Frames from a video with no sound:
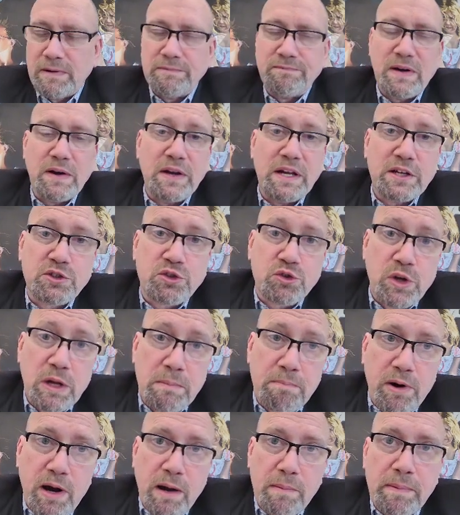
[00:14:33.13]
very
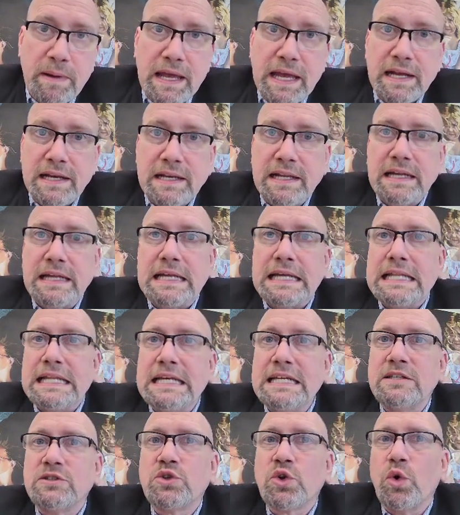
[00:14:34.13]
extreme propaganda at
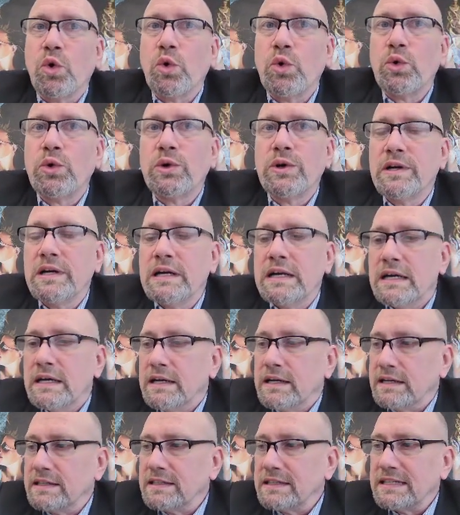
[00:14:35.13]
least, or
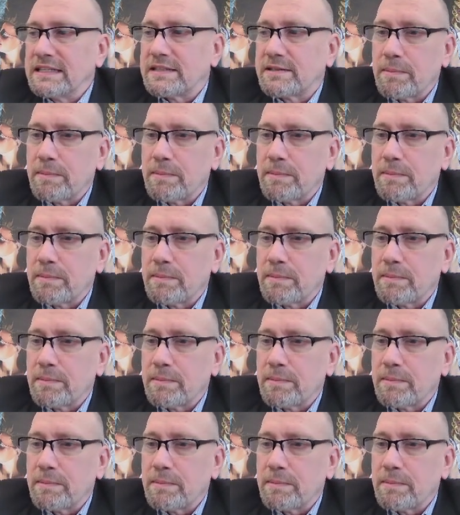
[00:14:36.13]
it's